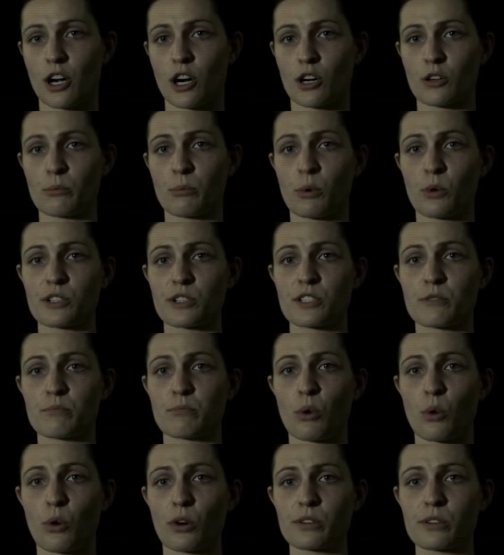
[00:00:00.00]
Afterward,
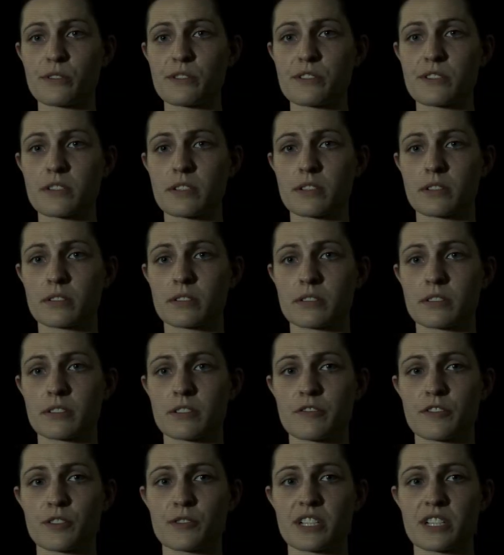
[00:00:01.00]
during a press conference,
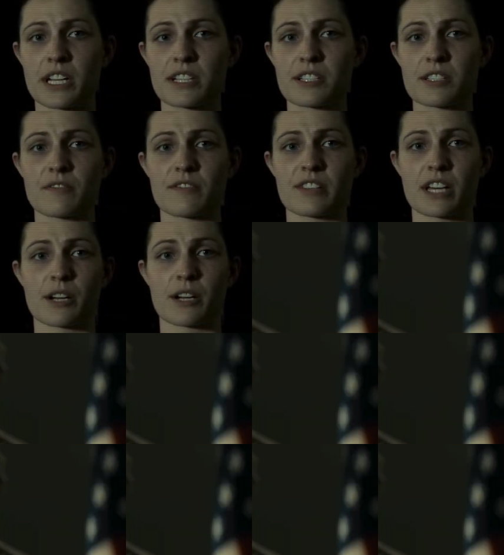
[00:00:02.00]
Lauren explains